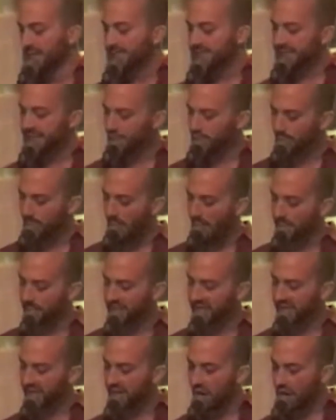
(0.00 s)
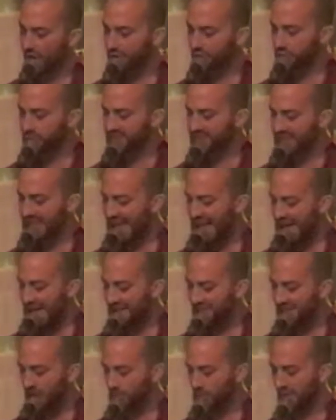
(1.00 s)
Dear Pumpkin, are you
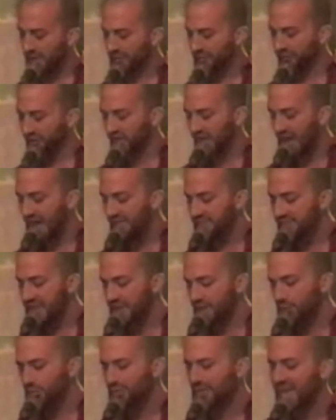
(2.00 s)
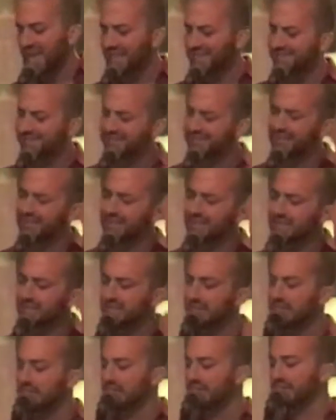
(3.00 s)
sad that we have forgotten that you taste
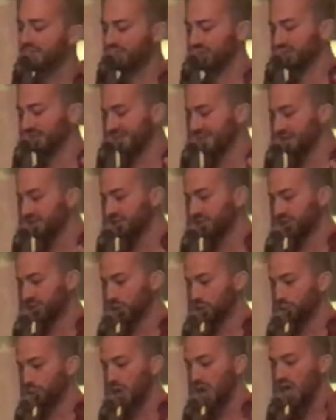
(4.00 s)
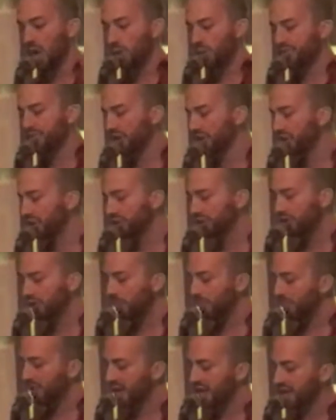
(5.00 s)
delicious in soup with our good
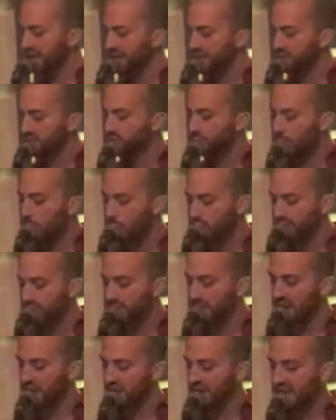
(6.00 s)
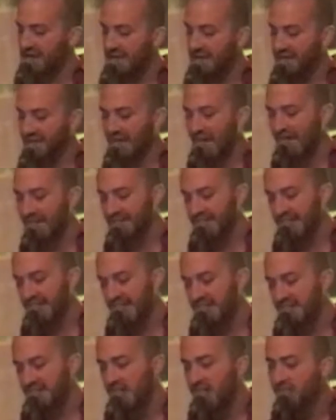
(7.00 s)
companions rosemary and
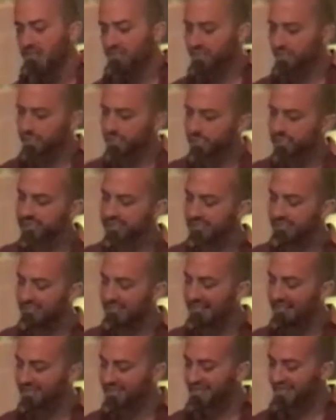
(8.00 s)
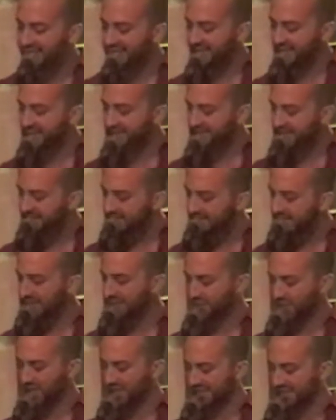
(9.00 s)
cayenne? Do you still have lessons to
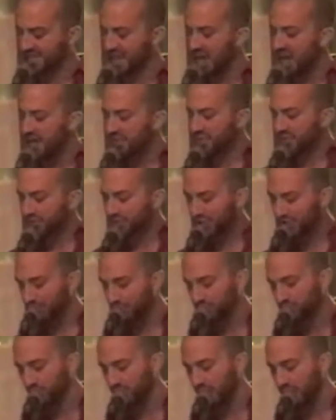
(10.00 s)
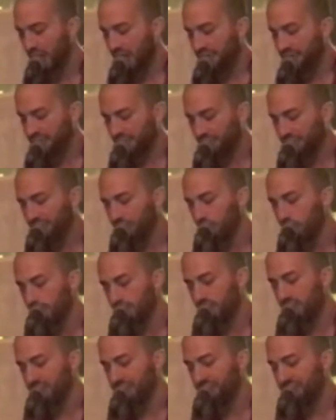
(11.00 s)
teach us, the children of your
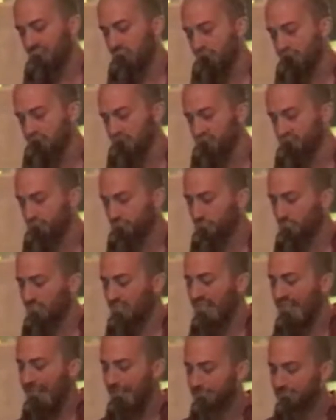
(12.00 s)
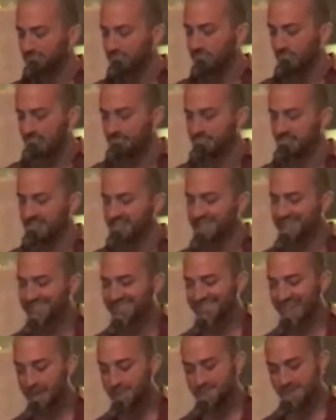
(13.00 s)
former farmers? Perhaps, Pumpkin,
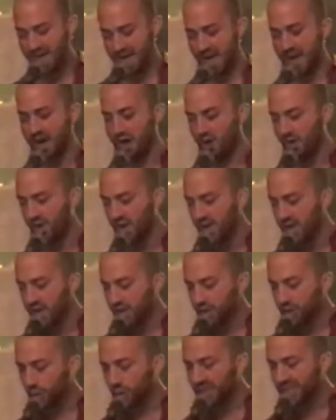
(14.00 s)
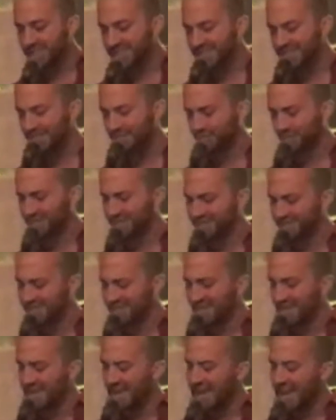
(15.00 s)
somehow you can teach us
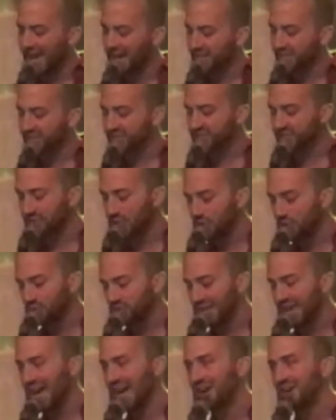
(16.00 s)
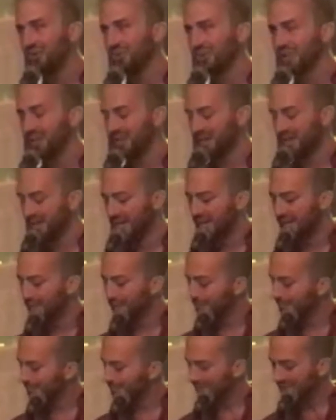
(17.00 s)
how to slow down.
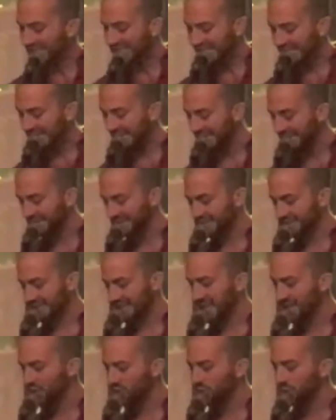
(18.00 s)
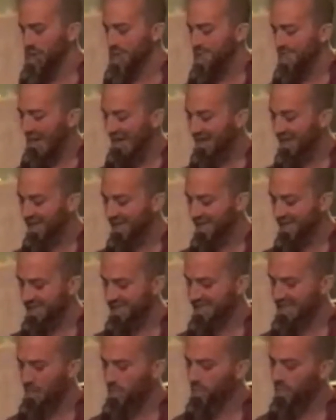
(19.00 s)
Please, can you remind
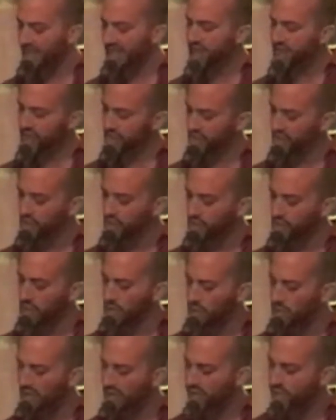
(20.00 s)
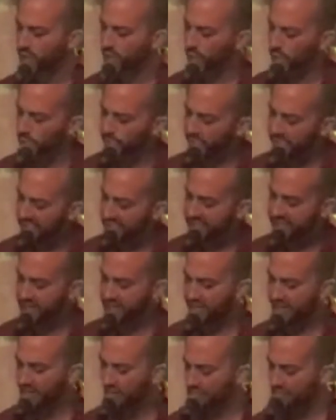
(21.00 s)
us that we too were once rooted to
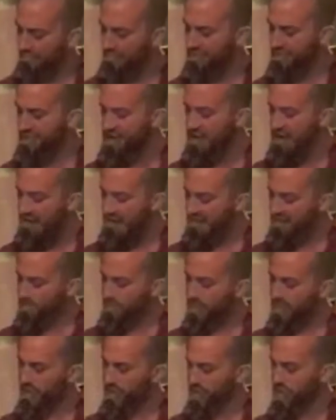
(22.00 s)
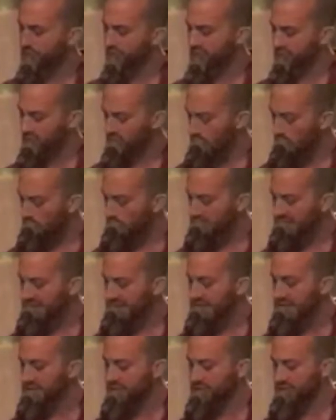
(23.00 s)
the earth as we grew slowly
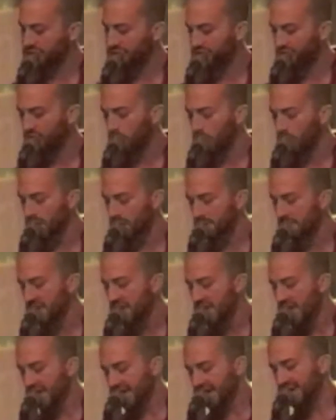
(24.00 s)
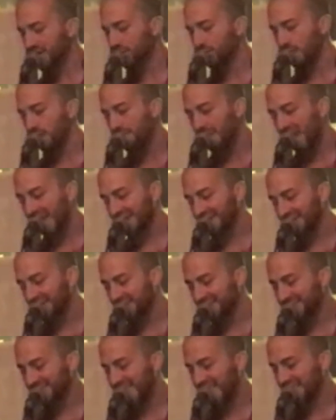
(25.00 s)
into form? Can you remind
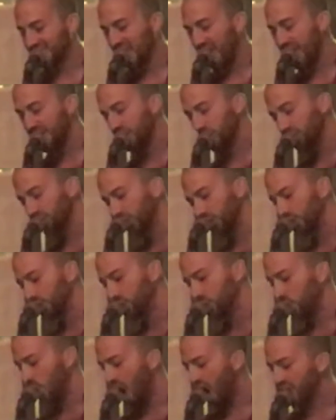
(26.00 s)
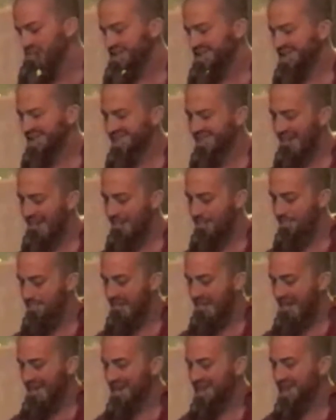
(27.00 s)
us that like you, our stem
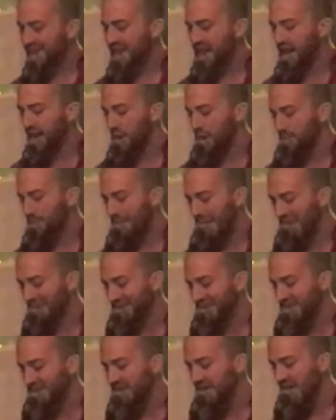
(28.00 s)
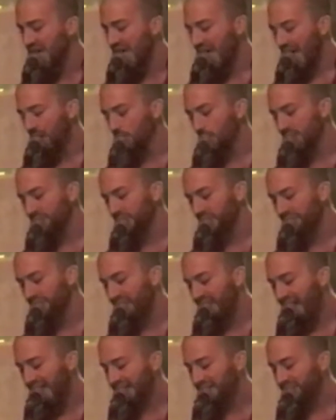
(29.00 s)
ended at our belly and we were
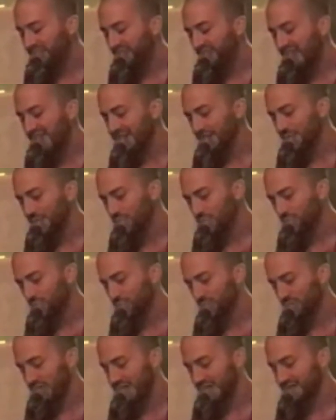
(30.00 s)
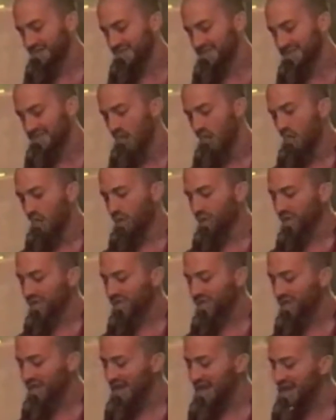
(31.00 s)
vine-fed nutrients
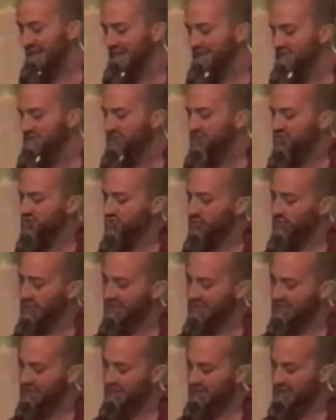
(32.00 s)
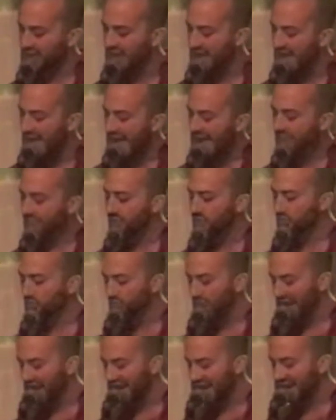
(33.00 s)
originating in the soil and the
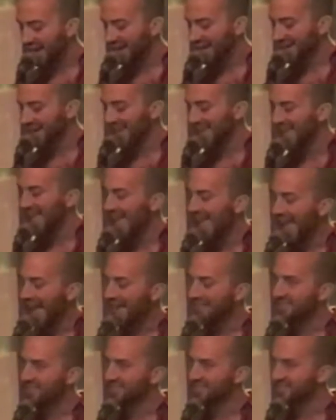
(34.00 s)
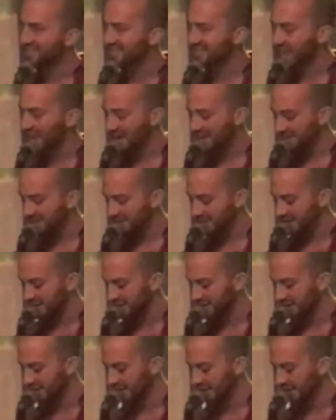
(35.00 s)
rain and the
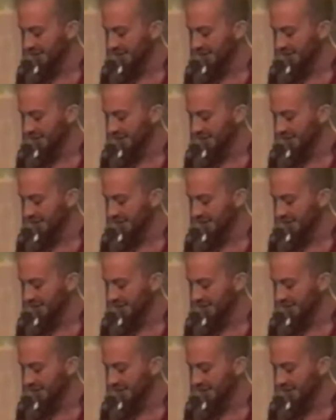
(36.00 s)
sun?